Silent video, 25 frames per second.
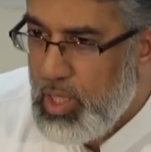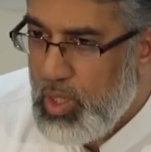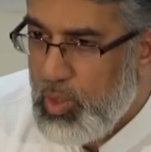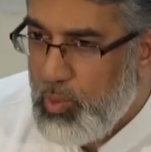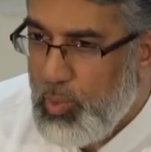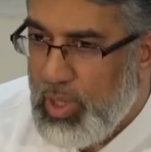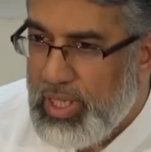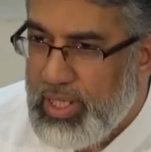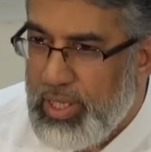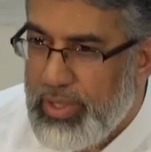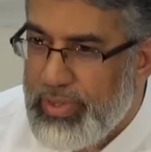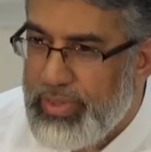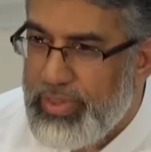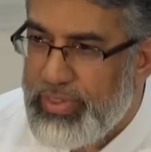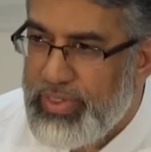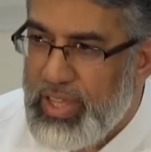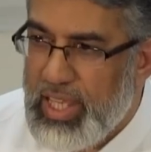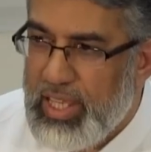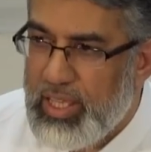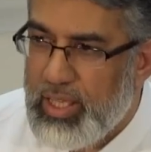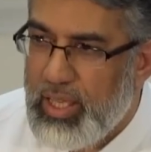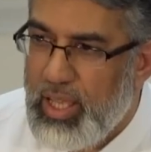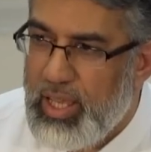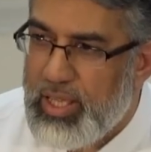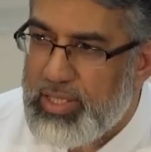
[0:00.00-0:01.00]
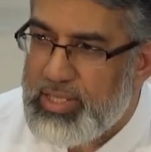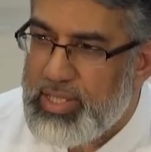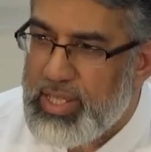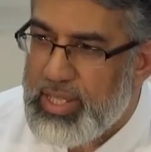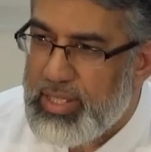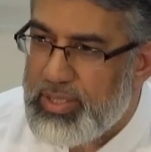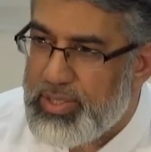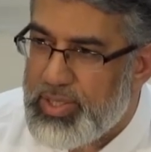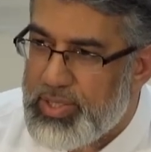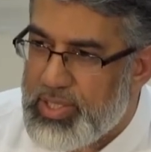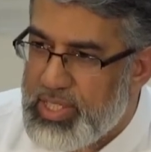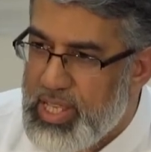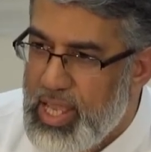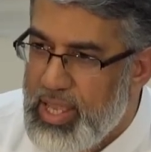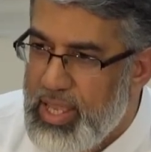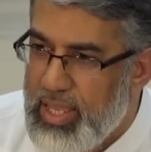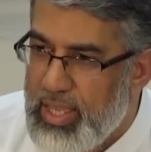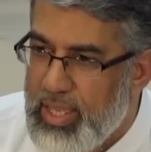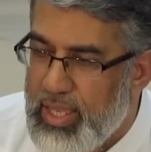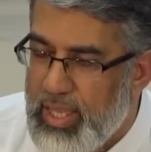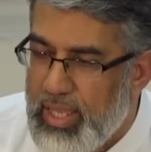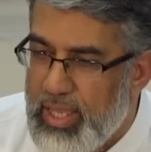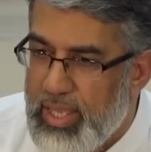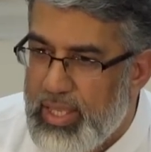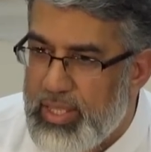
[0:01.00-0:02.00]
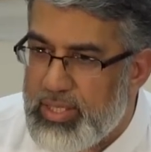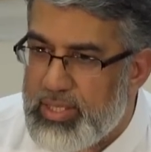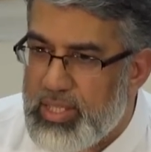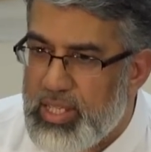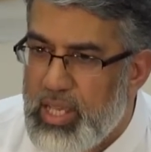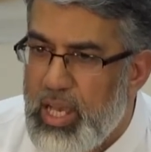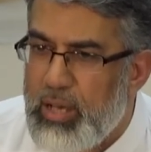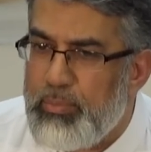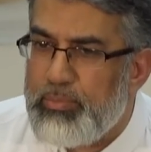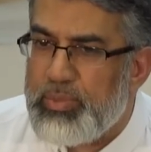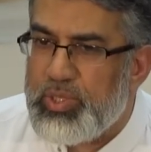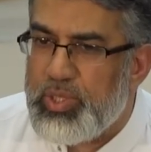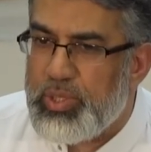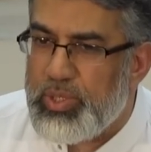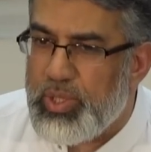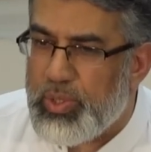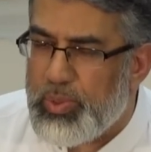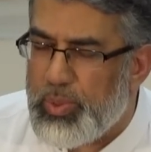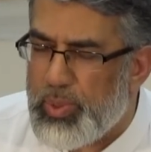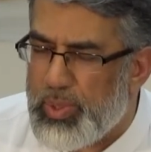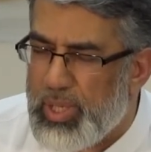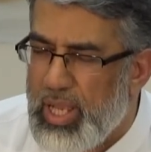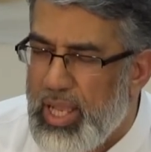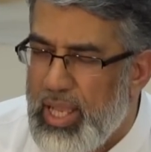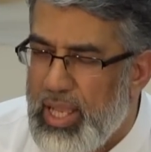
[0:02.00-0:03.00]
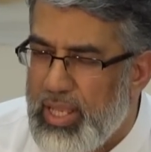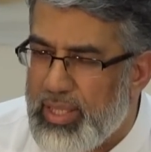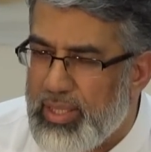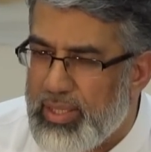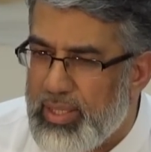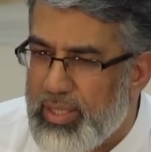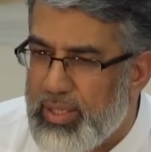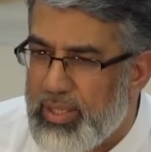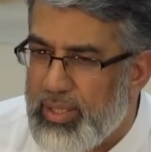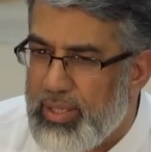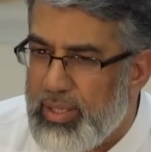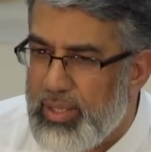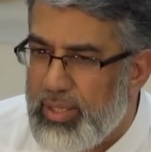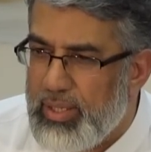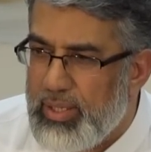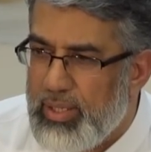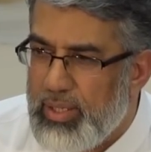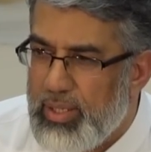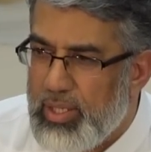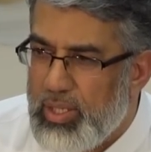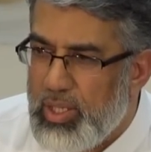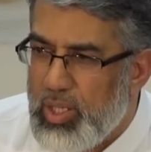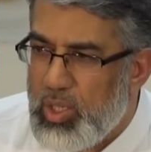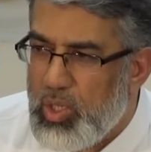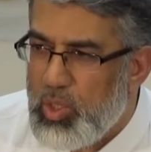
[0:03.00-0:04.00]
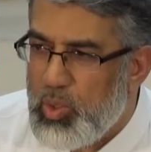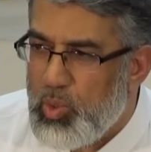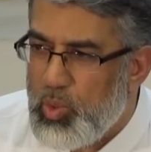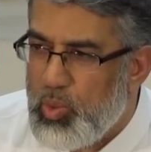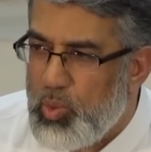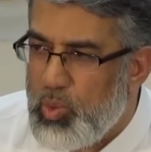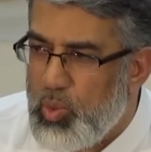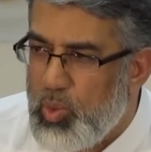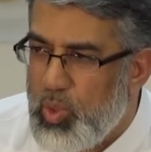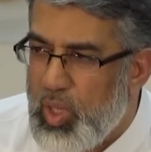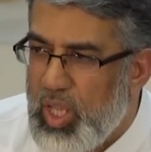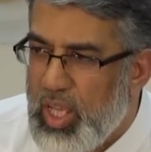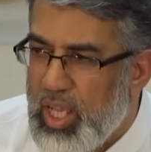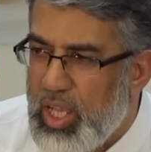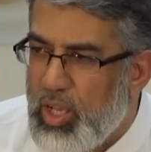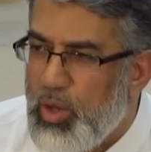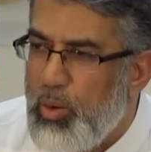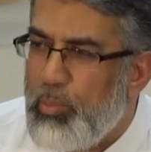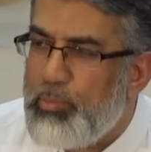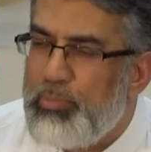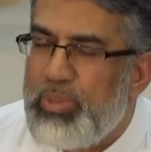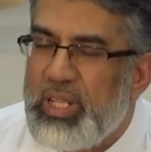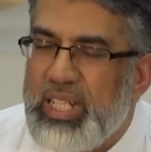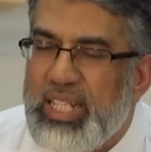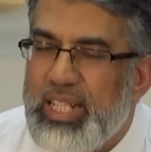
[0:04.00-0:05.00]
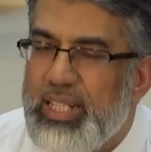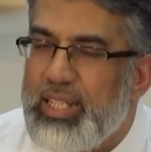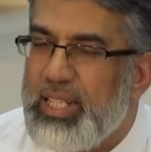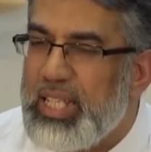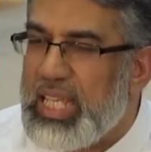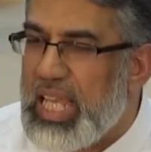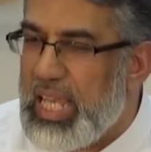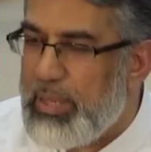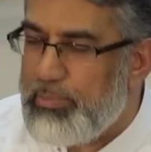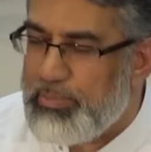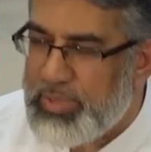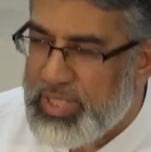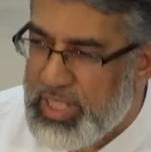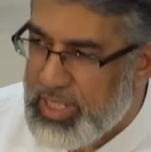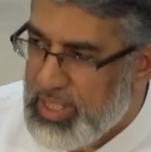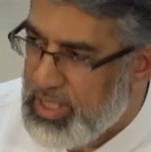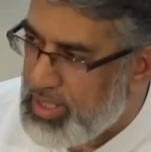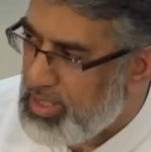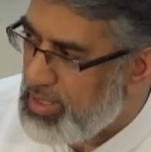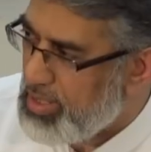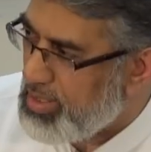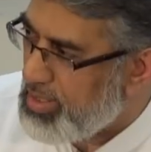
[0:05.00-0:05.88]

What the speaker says: One other thing, last thing to say is come to the Quran completely empty.